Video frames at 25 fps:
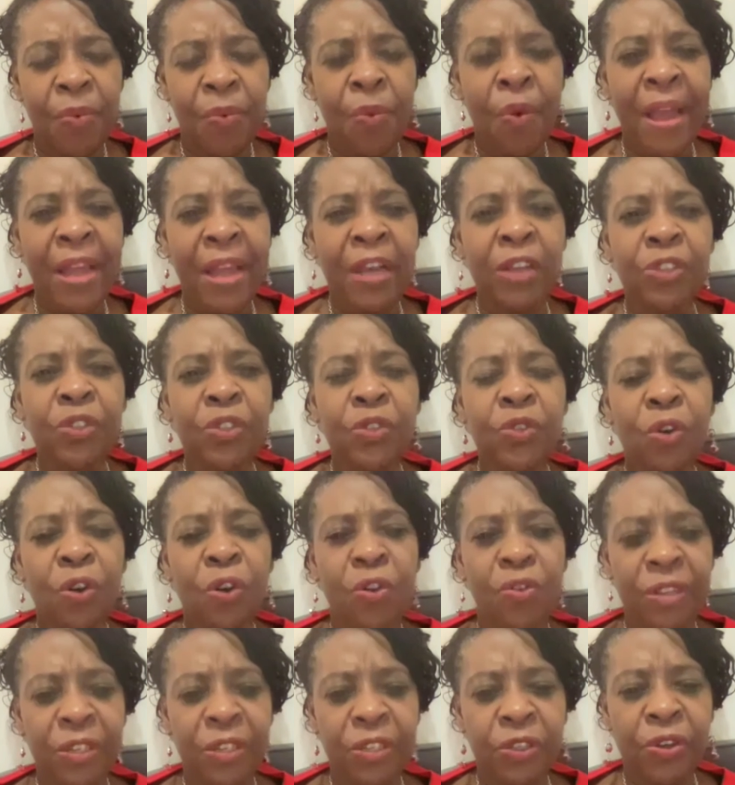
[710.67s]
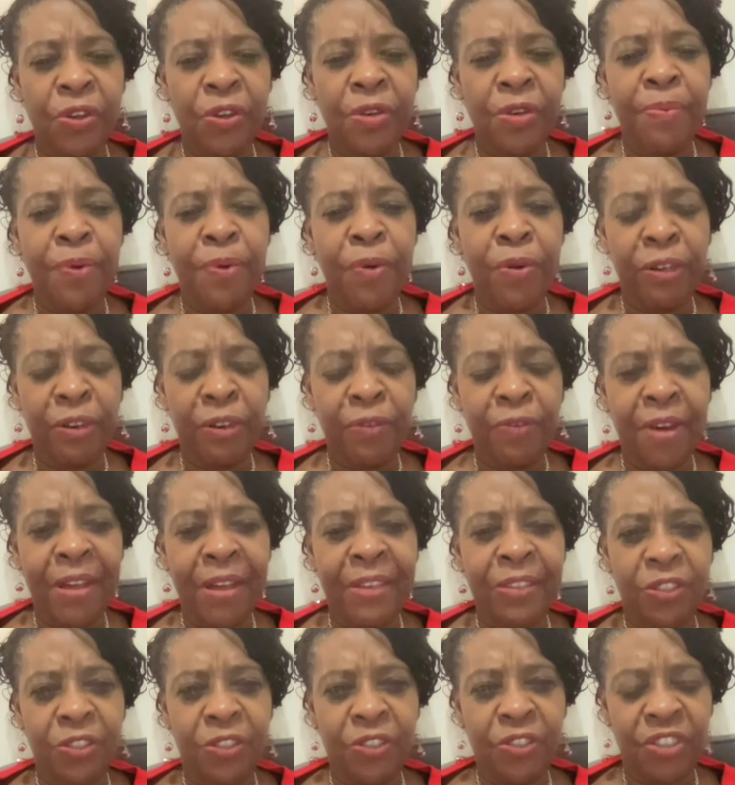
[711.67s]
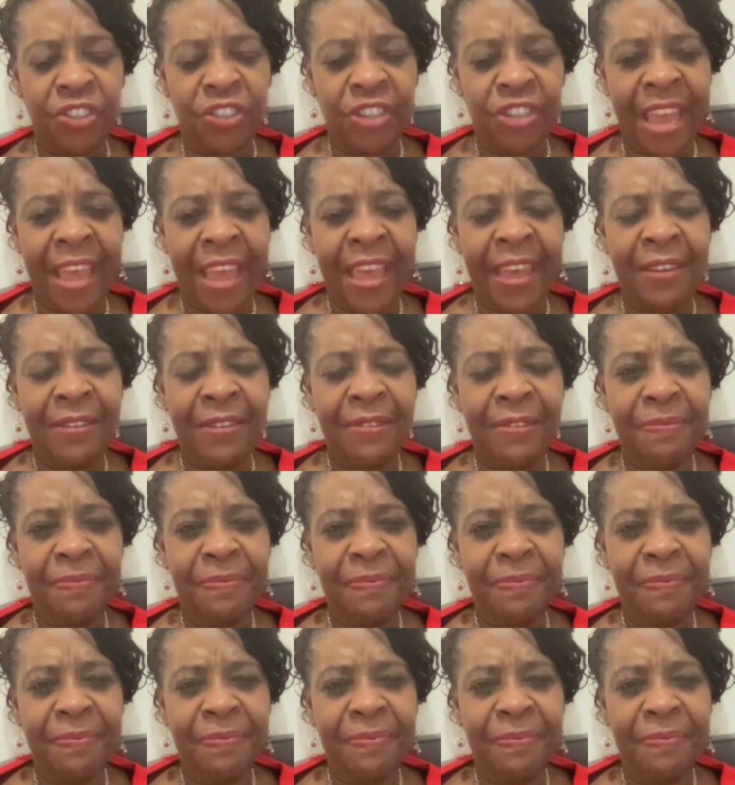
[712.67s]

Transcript: Why are stories so important for us to share?